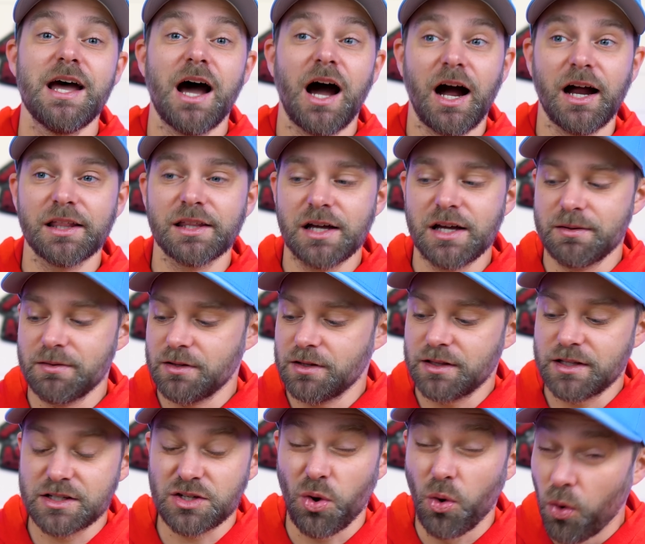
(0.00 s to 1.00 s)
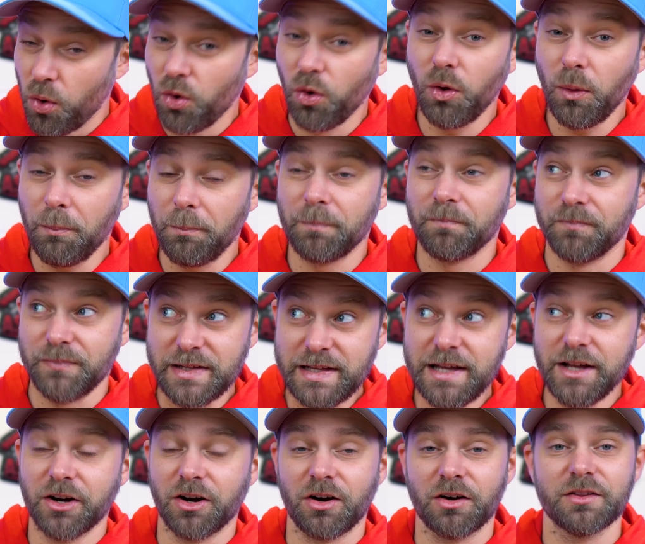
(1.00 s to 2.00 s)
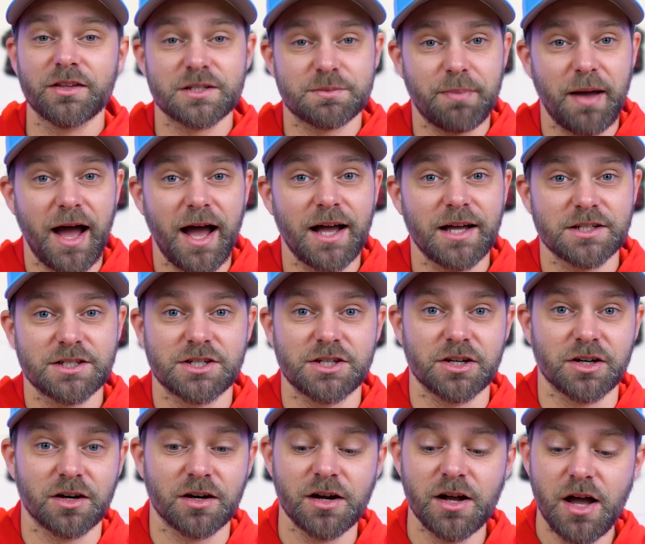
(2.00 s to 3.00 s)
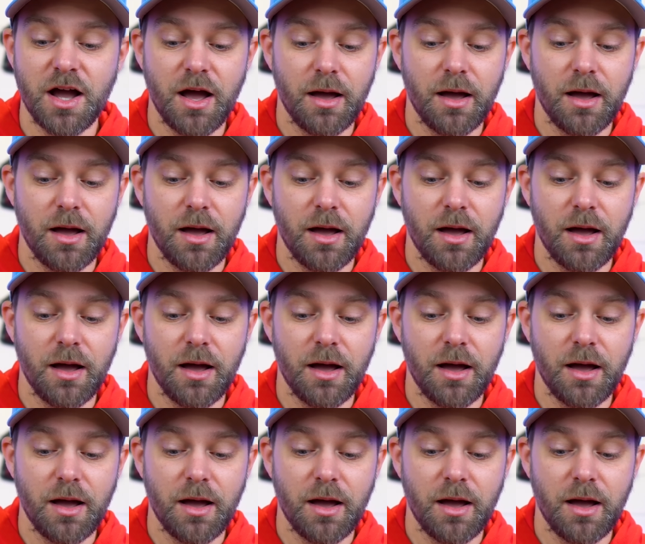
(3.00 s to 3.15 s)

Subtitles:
I thought this whole year, this past year,